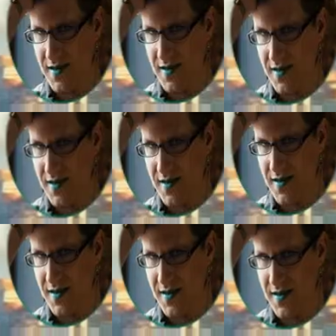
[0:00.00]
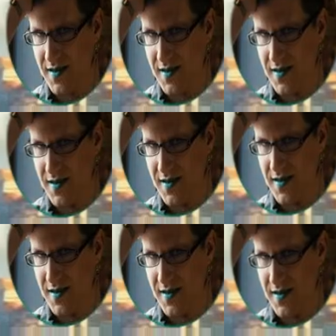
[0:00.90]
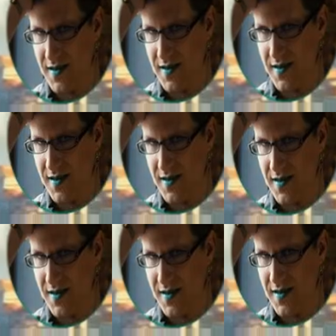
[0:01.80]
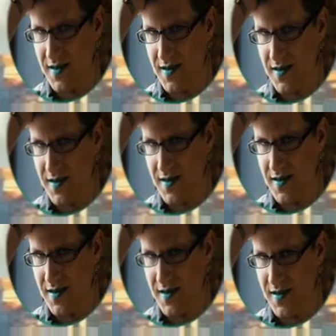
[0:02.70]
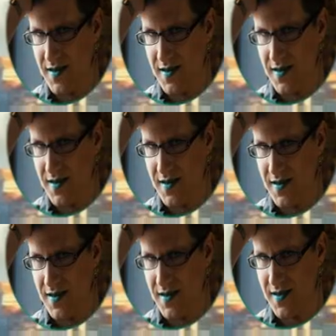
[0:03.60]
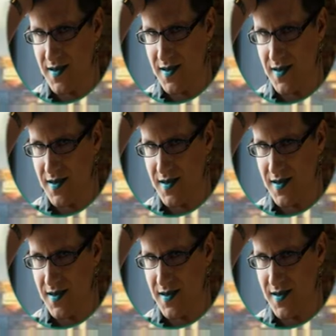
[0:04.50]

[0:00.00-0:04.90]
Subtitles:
No words are spoken by the person on screen.